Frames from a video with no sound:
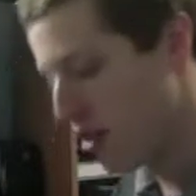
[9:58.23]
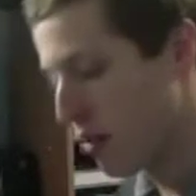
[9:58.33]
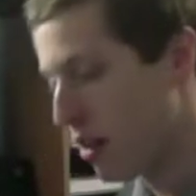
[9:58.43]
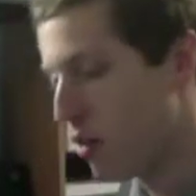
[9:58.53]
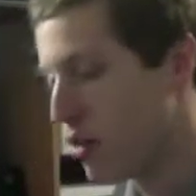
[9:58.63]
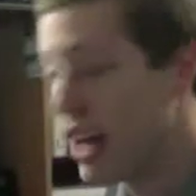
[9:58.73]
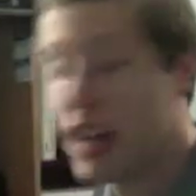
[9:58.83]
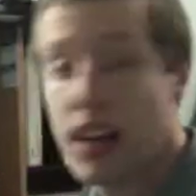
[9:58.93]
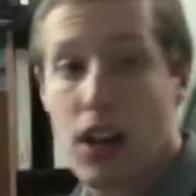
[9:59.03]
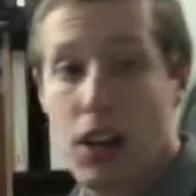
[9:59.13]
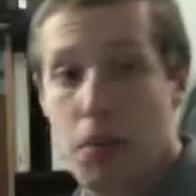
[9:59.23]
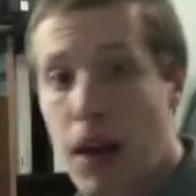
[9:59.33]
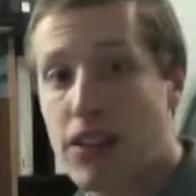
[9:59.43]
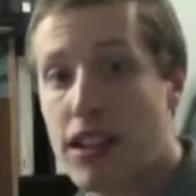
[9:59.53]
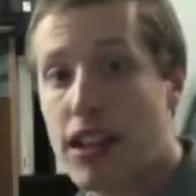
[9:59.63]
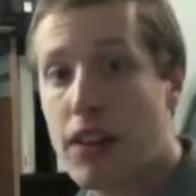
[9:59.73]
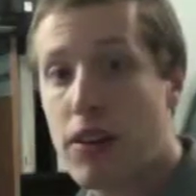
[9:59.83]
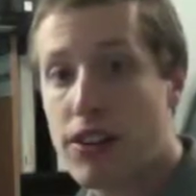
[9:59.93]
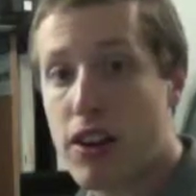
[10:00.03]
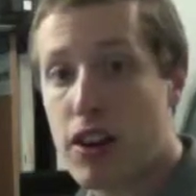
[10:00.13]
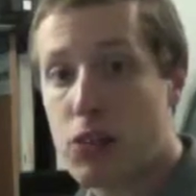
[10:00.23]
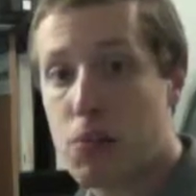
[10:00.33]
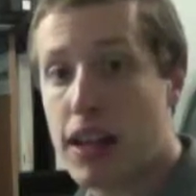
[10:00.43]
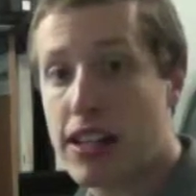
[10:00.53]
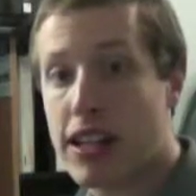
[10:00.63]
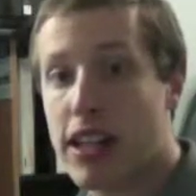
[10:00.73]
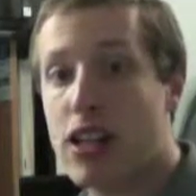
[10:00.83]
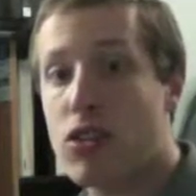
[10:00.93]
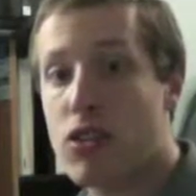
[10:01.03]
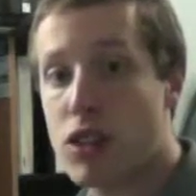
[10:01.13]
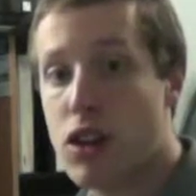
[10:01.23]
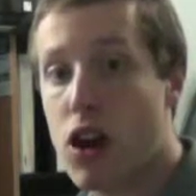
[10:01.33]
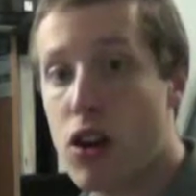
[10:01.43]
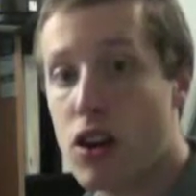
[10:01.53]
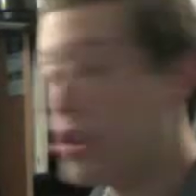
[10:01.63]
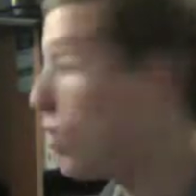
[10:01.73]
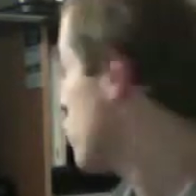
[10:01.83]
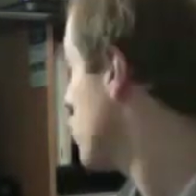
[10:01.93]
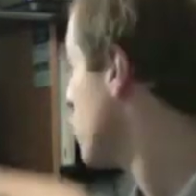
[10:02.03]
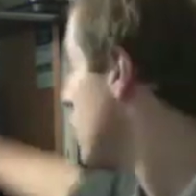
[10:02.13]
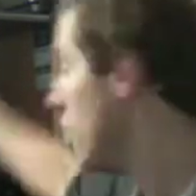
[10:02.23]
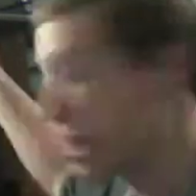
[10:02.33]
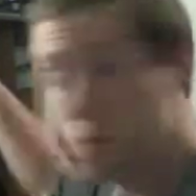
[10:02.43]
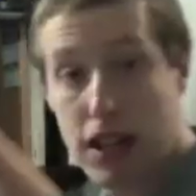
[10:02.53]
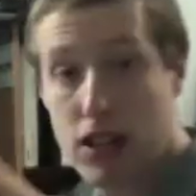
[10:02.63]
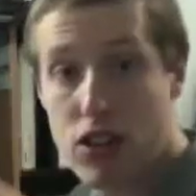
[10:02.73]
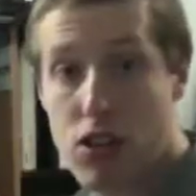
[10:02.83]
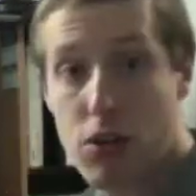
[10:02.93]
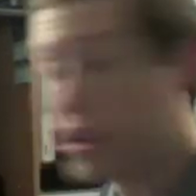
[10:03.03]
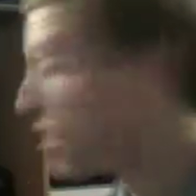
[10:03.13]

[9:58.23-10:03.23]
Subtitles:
in Windows 8. Basically, what they're expecting the user to know to do is just click the picture. When you